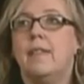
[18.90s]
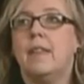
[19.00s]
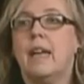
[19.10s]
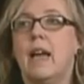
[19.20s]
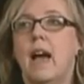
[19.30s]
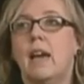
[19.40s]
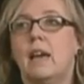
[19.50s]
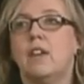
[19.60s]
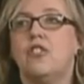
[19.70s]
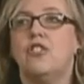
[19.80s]
in the
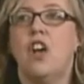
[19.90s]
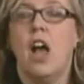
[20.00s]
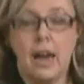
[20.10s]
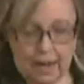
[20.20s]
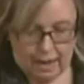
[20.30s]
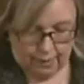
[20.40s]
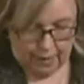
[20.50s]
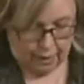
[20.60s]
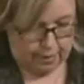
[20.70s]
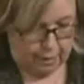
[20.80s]
Canada-China
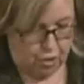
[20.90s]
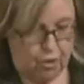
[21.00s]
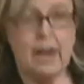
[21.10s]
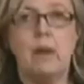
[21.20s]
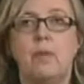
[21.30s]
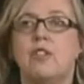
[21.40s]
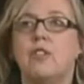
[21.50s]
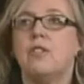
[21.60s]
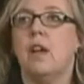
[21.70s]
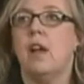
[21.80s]
Investment Treaty, which
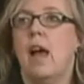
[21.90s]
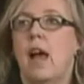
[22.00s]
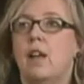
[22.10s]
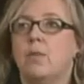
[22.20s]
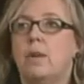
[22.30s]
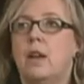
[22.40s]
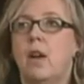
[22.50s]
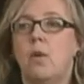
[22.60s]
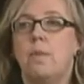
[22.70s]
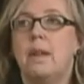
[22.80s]
is, as we
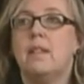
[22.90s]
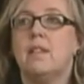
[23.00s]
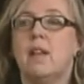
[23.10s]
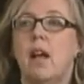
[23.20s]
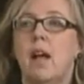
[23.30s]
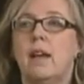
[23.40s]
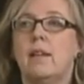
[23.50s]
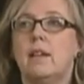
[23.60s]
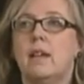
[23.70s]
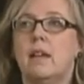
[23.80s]
know, been
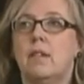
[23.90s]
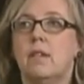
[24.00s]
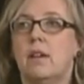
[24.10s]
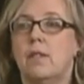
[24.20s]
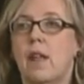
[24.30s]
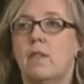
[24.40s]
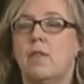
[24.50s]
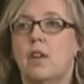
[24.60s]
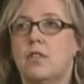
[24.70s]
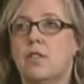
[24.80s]
signed in
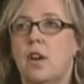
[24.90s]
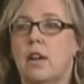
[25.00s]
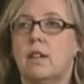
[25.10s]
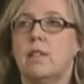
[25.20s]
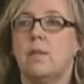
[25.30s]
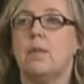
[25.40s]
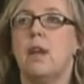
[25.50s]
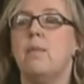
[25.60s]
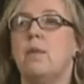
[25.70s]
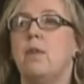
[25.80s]
Vladivostok in
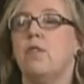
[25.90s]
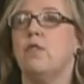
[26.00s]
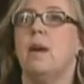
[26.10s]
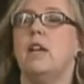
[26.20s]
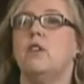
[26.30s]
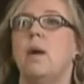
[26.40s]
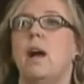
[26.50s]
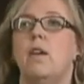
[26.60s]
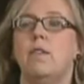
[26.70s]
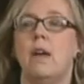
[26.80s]
September of
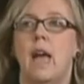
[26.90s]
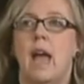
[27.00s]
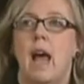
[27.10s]
2012,